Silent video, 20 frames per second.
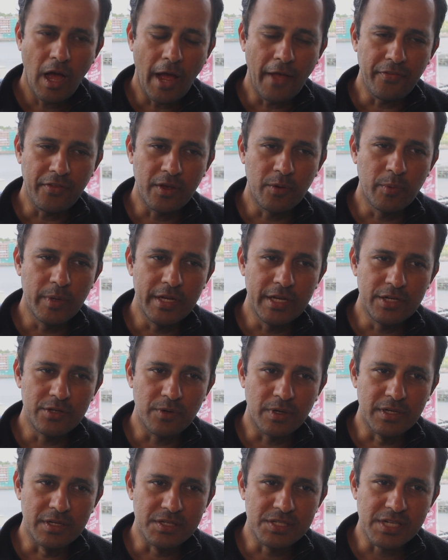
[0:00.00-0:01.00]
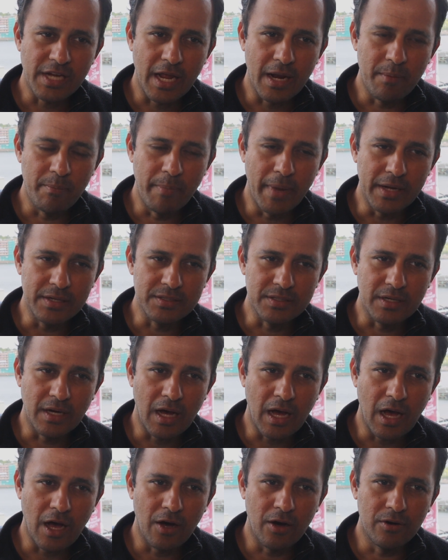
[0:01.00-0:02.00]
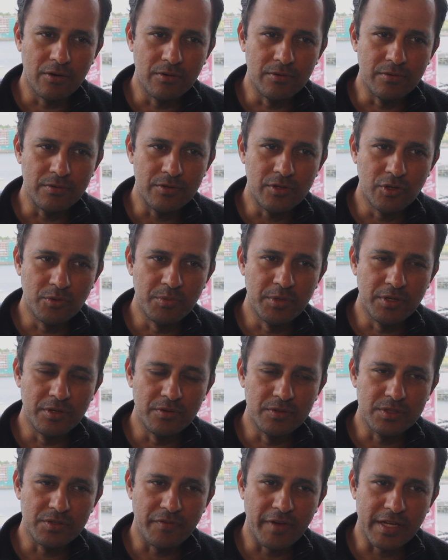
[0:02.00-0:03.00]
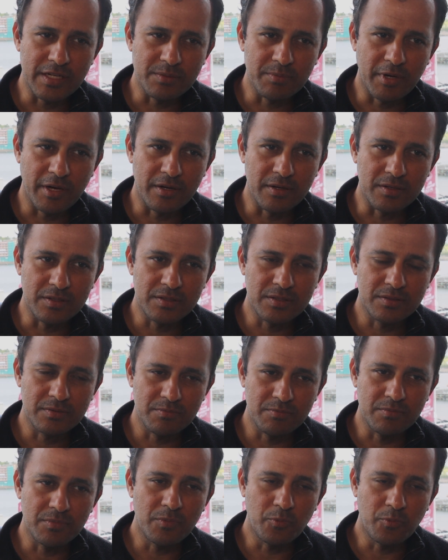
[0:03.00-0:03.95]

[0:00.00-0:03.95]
I think we need to understand better how human use of antibiotics,